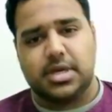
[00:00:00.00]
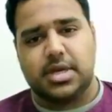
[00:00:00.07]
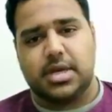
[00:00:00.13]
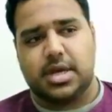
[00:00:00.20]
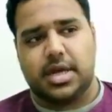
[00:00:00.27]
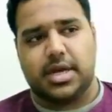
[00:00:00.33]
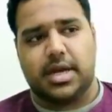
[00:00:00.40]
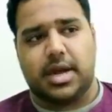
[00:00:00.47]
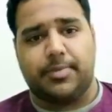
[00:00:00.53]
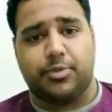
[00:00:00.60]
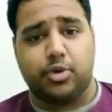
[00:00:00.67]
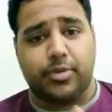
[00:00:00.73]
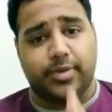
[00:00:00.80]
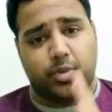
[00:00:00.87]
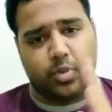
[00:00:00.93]
and up
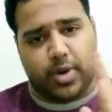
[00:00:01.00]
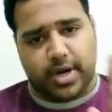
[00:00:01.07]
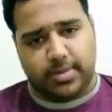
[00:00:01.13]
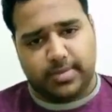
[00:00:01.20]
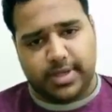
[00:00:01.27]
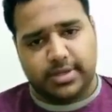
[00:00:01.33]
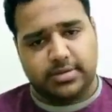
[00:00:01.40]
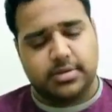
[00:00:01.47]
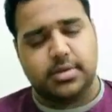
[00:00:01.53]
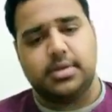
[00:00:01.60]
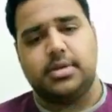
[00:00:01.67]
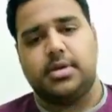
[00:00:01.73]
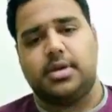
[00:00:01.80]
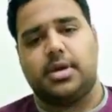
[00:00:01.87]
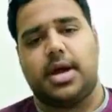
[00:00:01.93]
to even 1 month,
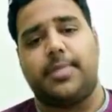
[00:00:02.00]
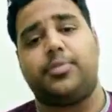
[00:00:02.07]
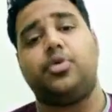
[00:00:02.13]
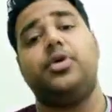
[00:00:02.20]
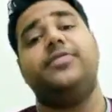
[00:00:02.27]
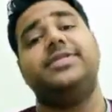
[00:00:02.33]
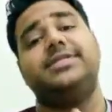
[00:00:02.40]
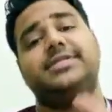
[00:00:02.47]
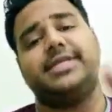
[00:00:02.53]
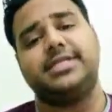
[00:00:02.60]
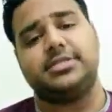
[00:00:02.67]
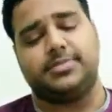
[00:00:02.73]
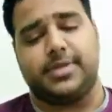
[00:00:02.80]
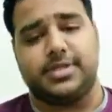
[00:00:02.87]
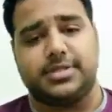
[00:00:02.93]
up to even
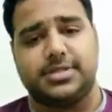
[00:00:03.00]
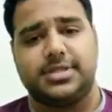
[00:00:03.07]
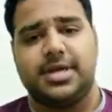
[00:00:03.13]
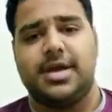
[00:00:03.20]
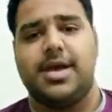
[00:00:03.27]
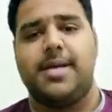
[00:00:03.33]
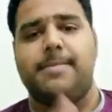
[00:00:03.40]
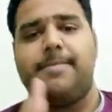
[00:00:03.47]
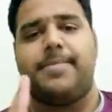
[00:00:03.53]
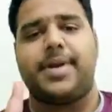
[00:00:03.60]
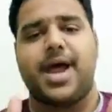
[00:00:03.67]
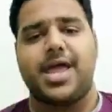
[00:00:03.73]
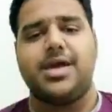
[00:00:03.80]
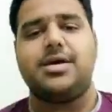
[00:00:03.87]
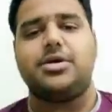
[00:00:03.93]
6 months
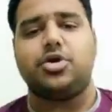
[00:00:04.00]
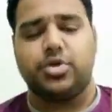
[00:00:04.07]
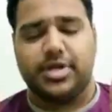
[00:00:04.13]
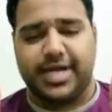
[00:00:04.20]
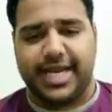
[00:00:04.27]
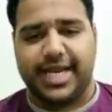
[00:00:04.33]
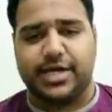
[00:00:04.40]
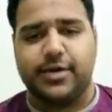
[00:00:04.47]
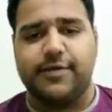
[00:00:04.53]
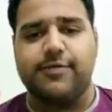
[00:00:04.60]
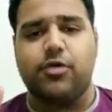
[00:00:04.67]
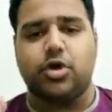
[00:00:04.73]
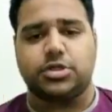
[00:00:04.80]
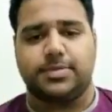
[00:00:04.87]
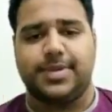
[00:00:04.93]
prior to the date of
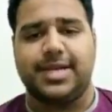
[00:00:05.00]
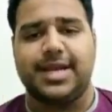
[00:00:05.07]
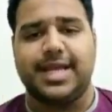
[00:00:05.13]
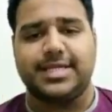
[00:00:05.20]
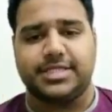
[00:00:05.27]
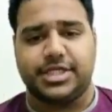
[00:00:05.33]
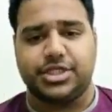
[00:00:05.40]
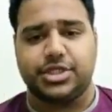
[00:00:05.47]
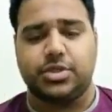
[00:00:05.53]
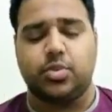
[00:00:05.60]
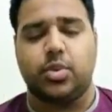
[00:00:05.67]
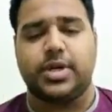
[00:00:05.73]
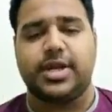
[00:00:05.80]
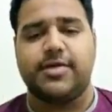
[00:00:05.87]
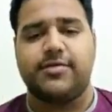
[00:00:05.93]
hospitalization.
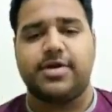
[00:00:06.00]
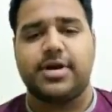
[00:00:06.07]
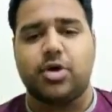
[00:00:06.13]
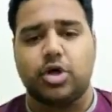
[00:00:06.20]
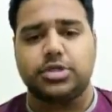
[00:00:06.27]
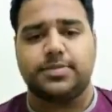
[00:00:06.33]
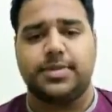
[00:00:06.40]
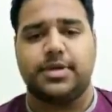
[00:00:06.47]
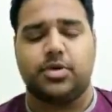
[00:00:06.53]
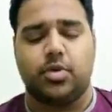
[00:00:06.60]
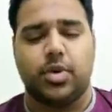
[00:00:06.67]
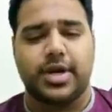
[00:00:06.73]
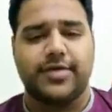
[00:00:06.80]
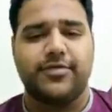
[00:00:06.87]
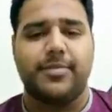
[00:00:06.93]

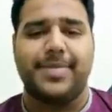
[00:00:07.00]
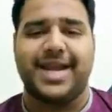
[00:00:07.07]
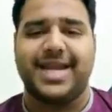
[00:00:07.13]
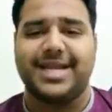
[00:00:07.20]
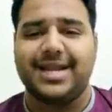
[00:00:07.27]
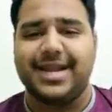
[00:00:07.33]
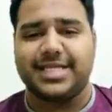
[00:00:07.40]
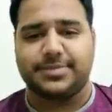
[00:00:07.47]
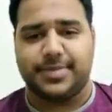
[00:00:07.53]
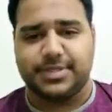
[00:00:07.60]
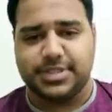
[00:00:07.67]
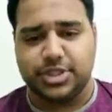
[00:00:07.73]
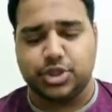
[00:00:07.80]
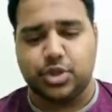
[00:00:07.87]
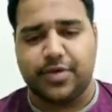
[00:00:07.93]
Whatever medical
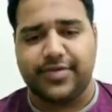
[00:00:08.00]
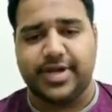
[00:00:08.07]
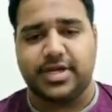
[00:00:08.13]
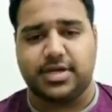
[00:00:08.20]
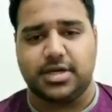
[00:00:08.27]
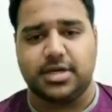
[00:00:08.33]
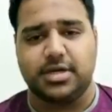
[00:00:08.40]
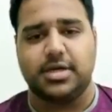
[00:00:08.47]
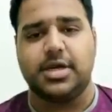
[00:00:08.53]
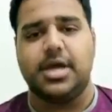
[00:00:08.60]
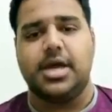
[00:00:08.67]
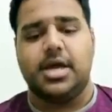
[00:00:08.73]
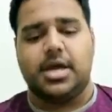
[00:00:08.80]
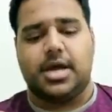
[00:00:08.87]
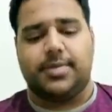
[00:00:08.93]
expenses you have incurred
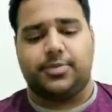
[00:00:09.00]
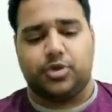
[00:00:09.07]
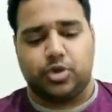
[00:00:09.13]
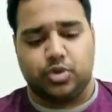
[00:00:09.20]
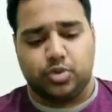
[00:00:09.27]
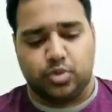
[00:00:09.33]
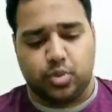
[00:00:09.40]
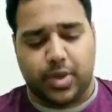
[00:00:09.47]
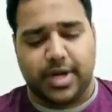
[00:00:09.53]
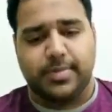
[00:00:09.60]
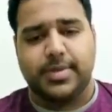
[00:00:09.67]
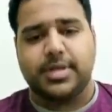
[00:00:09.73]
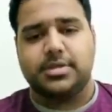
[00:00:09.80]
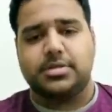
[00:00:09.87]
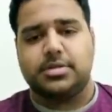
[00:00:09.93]
up to 1
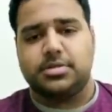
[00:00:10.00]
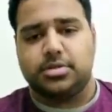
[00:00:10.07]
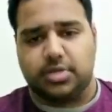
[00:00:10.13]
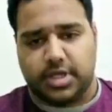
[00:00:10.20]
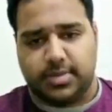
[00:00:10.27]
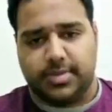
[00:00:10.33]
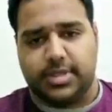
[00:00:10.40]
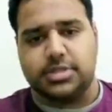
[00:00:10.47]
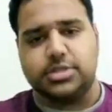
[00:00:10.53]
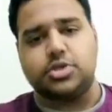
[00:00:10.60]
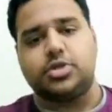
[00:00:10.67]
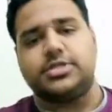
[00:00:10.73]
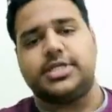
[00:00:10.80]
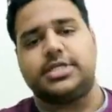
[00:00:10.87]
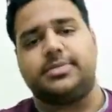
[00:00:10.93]
month, 3 months or
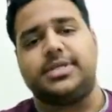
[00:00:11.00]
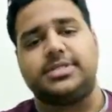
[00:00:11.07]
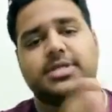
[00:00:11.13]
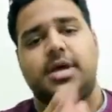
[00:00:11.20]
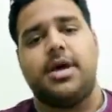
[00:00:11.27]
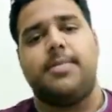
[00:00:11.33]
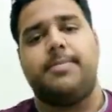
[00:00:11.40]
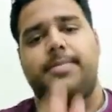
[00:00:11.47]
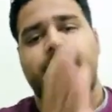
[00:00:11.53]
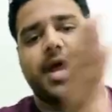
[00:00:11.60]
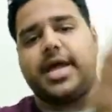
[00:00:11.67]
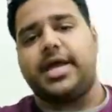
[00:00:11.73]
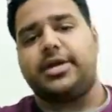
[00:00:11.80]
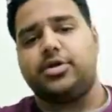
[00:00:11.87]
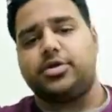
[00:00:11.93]
6 months
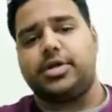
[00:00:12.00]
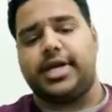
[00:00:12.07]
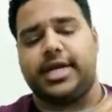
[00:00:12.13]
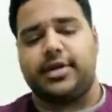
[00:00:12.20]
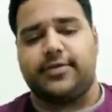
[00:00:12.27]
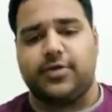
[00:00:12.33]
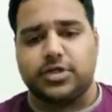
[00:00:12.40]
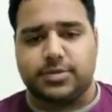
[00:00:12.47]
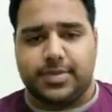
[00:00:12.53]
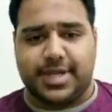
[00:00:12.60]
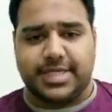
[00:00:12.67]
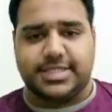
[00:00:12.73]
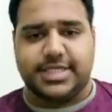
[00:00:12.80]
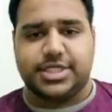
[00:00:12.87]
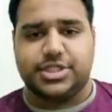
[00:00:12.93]
prior to the date of
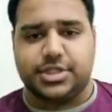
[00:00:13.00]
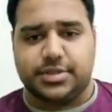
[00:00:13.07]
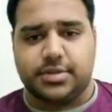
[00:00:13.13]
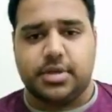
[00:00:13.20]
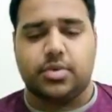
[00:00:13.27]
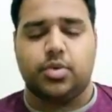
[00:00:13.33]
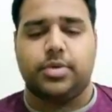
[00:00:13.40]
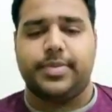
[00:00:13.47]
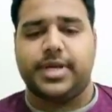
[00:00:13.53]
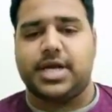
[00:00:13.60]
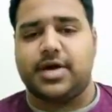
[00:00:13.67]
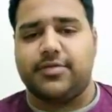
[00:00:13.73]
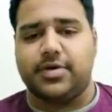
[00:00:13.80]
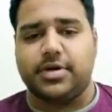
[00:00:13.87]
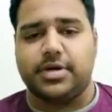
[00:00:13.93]
hospitalization would be
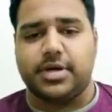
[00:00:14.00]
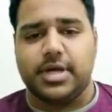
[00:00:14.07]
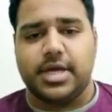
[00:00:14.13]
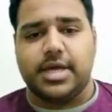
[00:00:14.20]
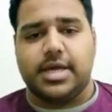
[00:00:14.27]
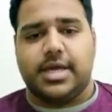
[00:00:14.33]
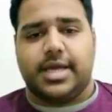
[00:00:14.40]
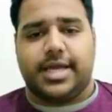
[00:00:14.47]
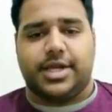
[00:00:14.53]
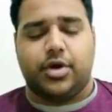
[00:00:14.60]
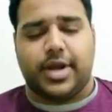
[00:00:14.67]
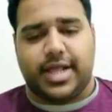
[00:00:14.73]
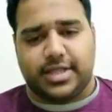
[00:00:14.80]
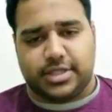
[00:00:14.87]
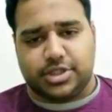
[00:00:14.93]
covered in your
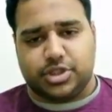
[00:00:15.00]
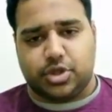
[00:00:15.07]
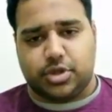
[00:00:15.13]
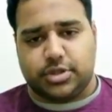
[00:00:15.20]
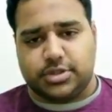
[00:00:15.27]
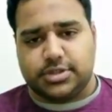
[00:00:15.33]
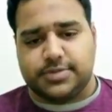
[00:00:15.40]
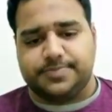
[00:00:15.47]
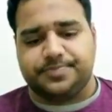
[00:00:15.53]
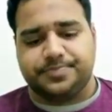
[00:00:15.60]
health insurance.